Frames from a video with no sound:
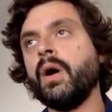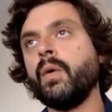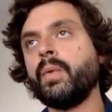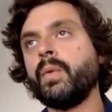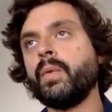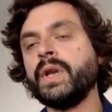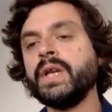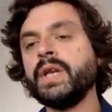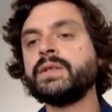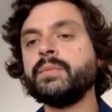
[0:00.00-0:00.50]

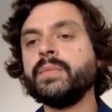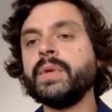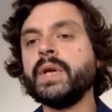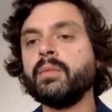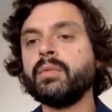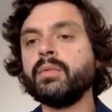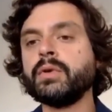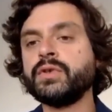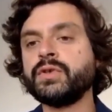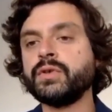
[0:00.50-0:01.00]
we need to be
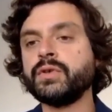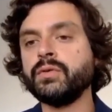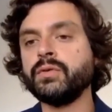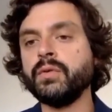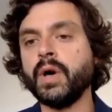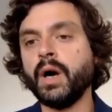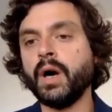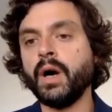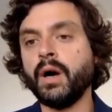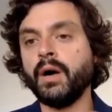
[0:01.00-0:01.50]
able
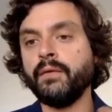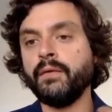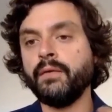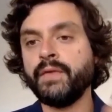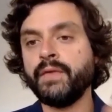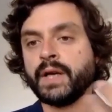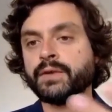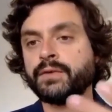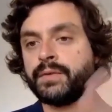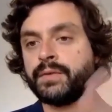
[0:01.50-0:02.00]
to
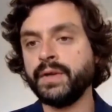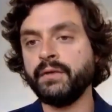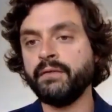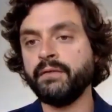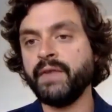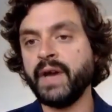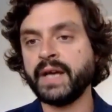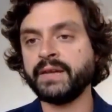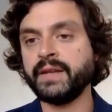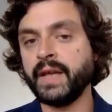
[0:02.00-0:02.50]
factor in the
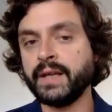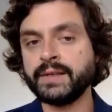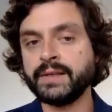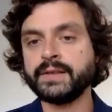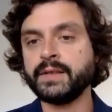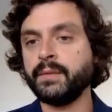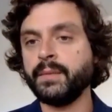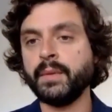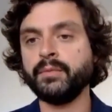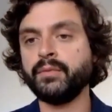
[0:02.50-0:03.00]
fact that
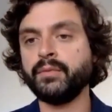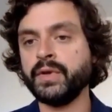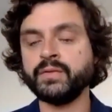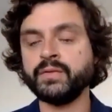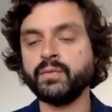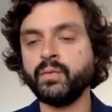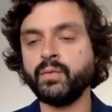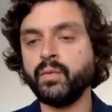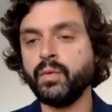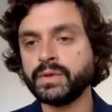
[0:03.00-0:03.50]
some employees
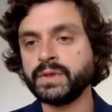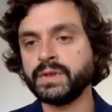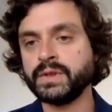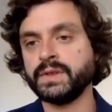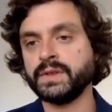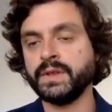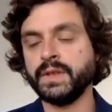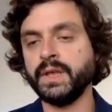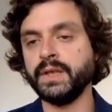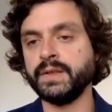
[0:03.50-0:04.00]
won't
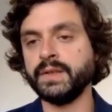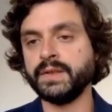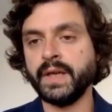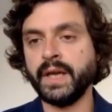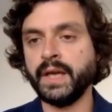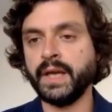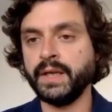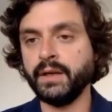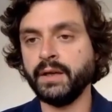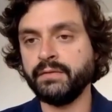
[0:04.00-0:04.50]
need
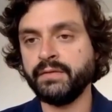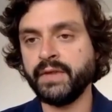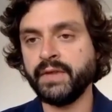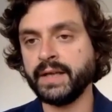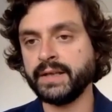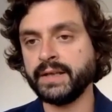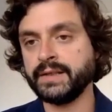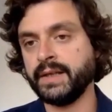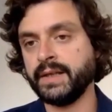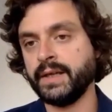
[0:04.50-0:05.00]
any of
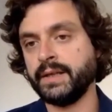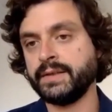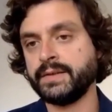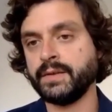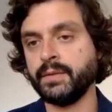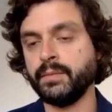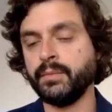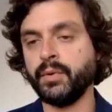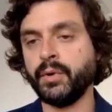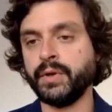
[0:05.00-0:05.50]
that at
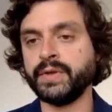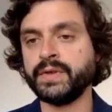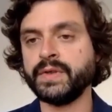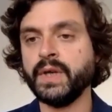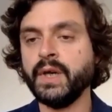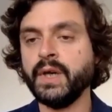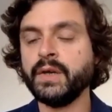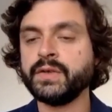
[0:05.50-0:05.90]
some point.